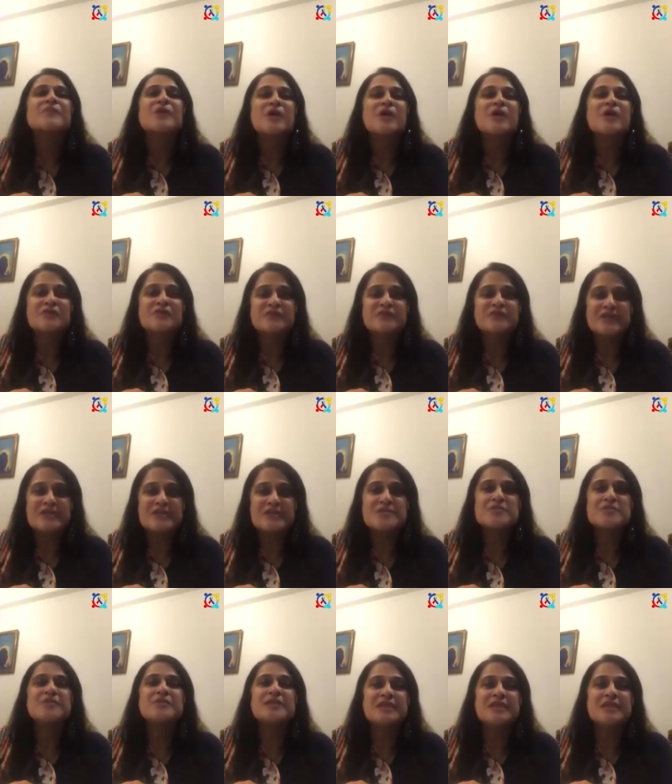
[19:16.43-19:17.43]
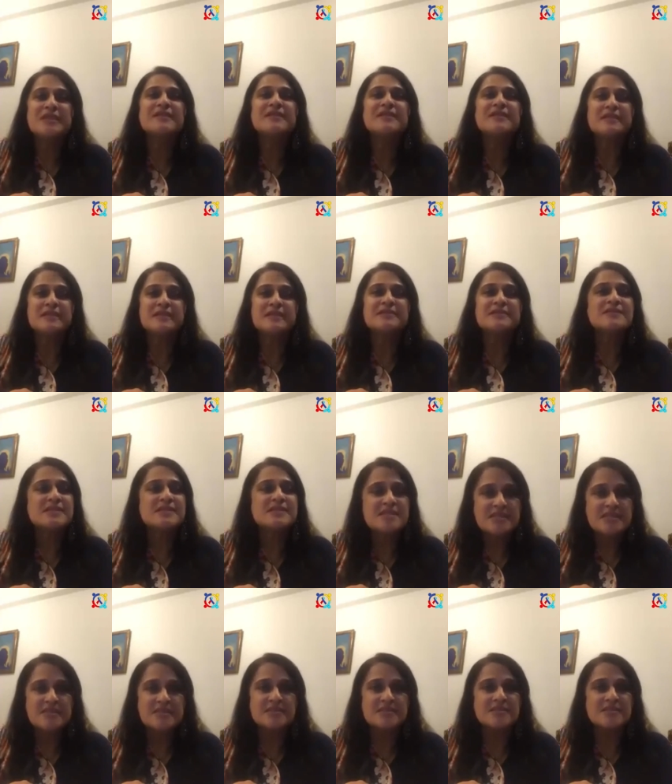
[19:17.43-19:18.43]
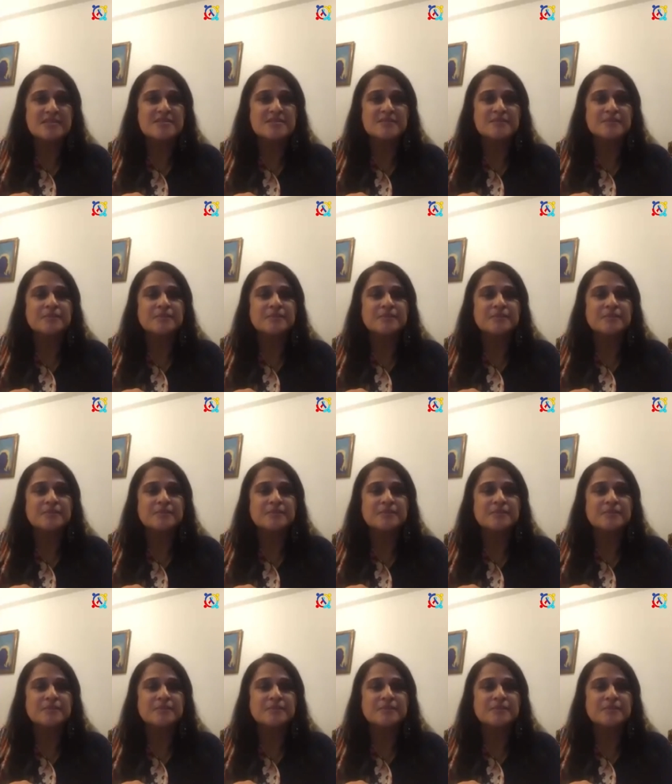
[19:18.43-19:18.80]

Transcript: of us who need a little assistance.